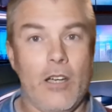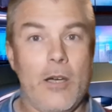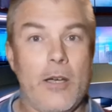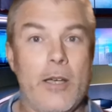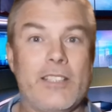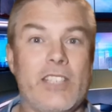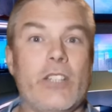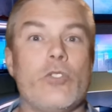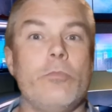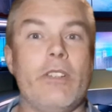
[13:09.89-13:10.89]
a
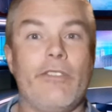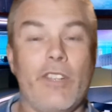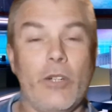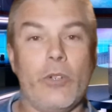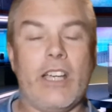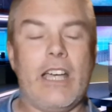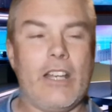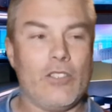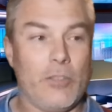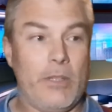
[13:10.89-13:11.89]
central midfielder,
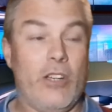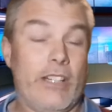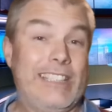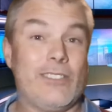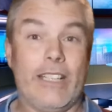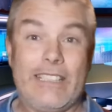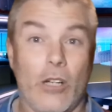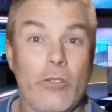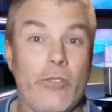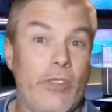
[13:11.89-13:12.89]
and to be honest, I
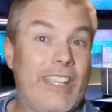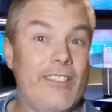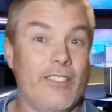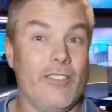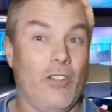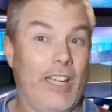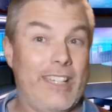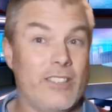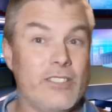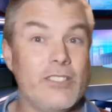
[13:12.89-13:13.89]
don't think that
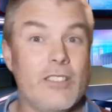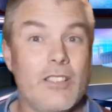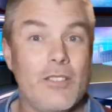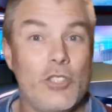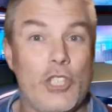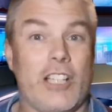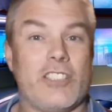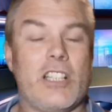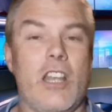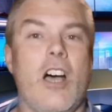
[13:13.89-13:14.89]
I can
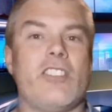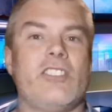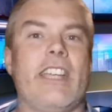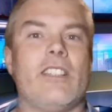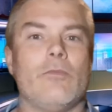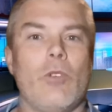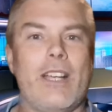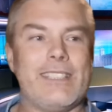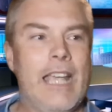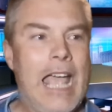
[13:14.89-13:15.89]
just class Declan
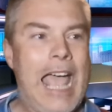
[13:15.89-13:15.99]
Rice